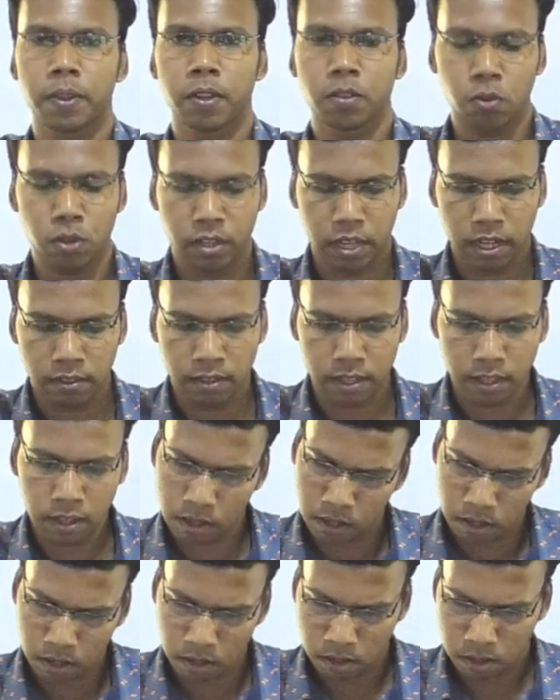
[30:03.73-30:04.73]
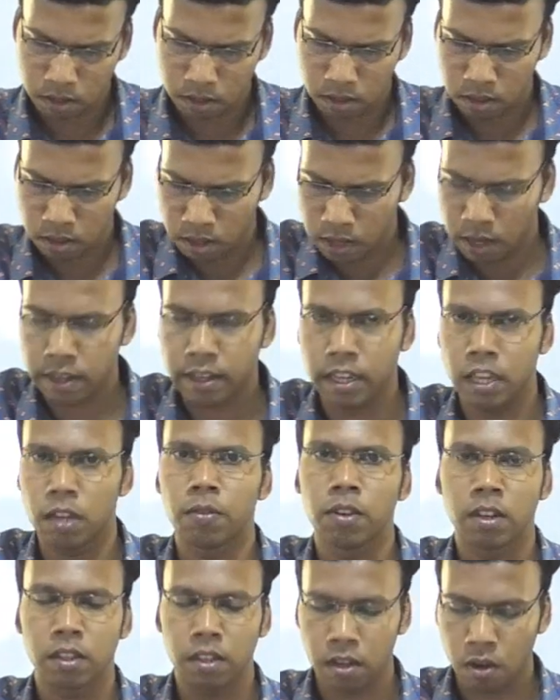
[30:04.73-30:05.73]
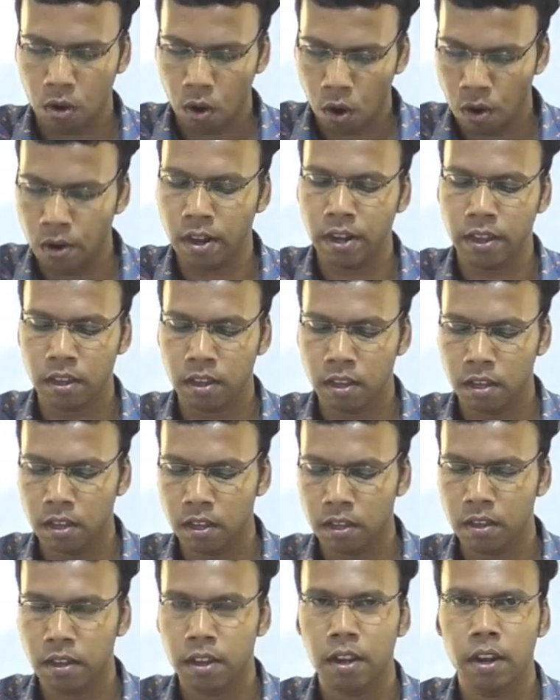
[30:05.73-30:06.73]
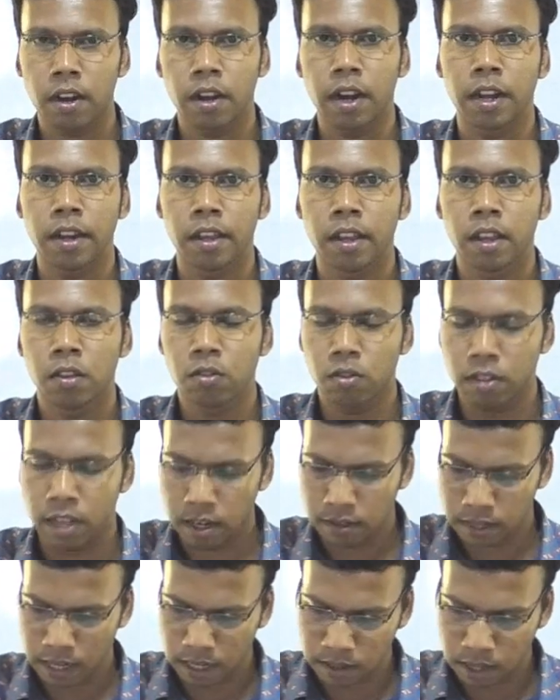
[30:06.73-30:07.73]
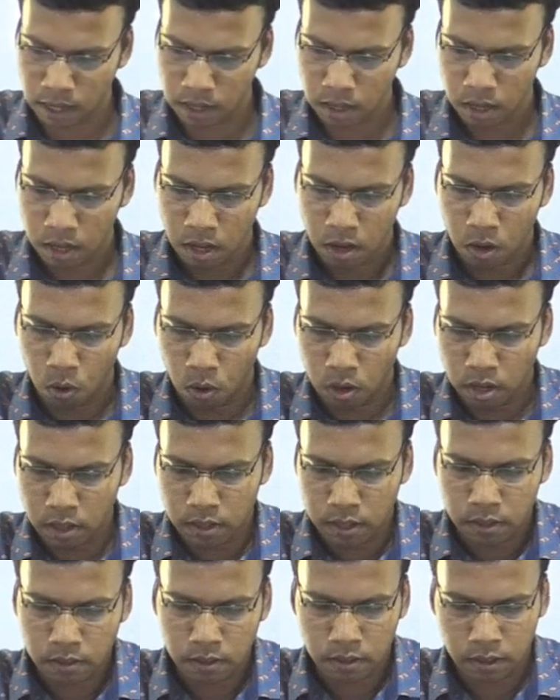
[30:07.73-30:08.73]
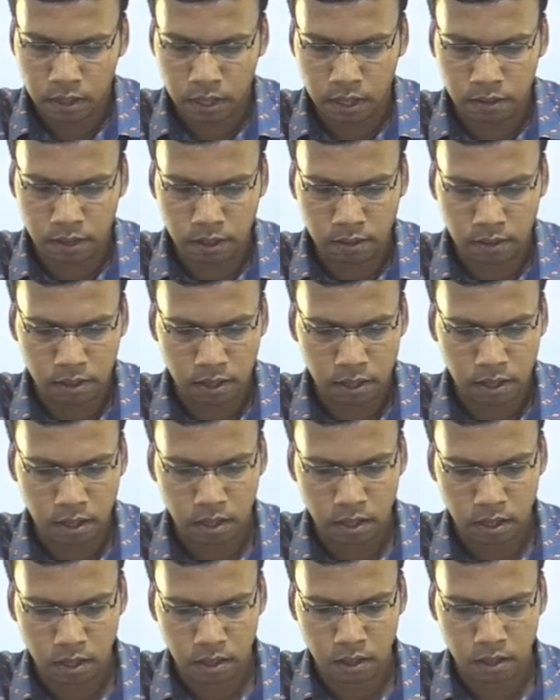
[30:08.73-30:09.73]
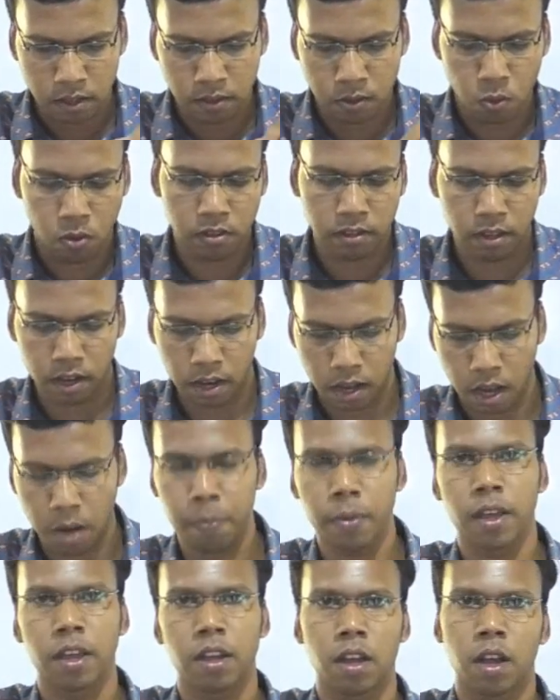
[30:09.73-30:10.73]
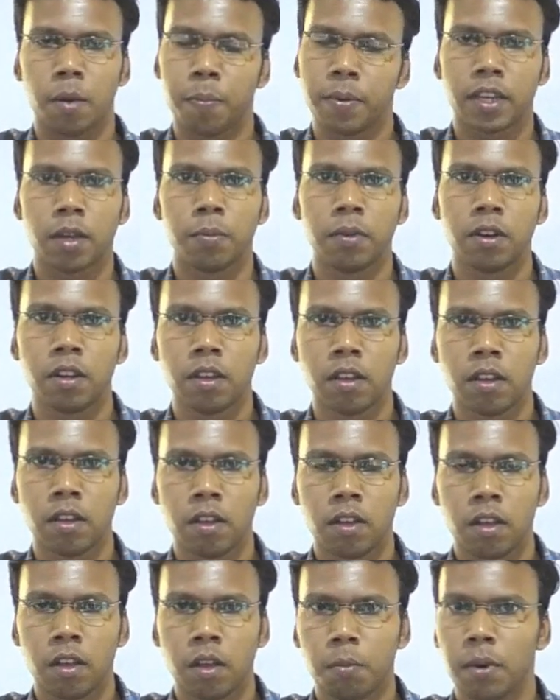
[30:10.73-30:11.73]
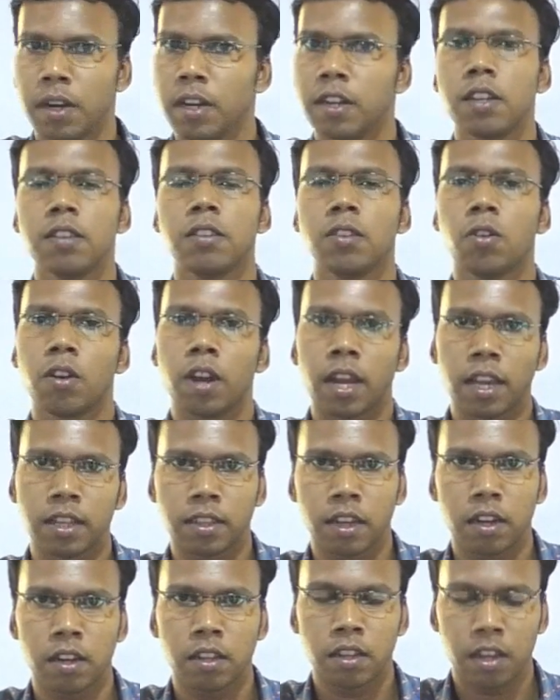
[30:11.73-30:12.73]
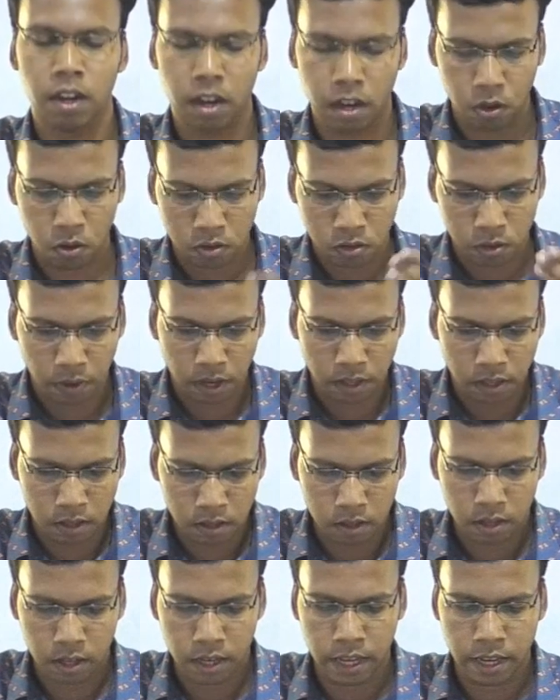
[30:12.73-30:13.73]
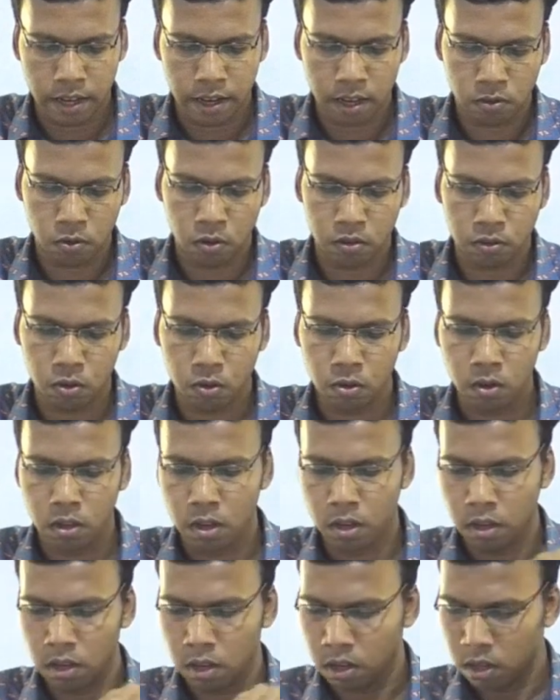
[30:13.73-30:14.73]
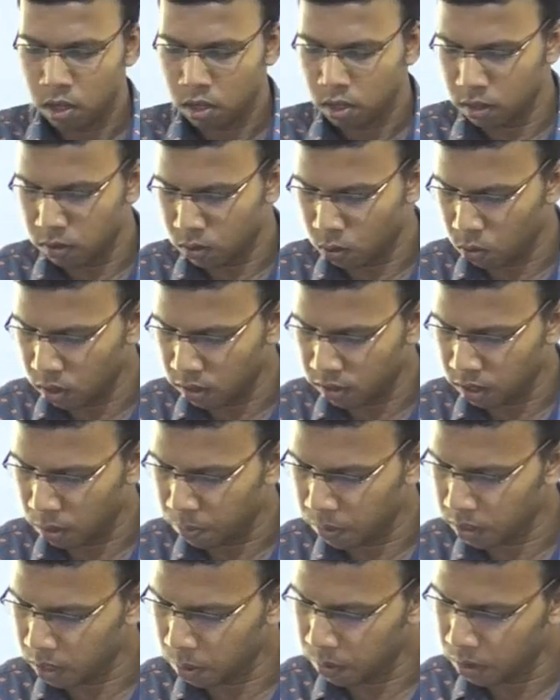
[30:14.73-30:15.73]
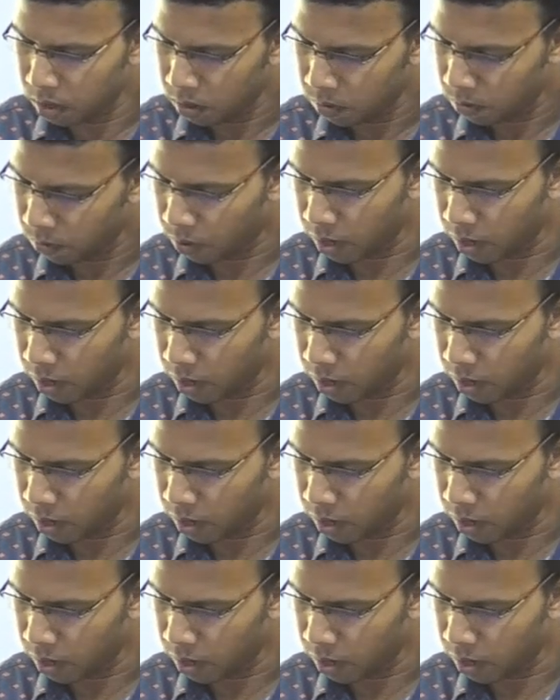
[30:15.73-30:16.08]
So you can see there a keyword there only, right? So they are saying that only these regions, these rules are applicable. But it is not like that. There are lots of other areas also this rule is applicable.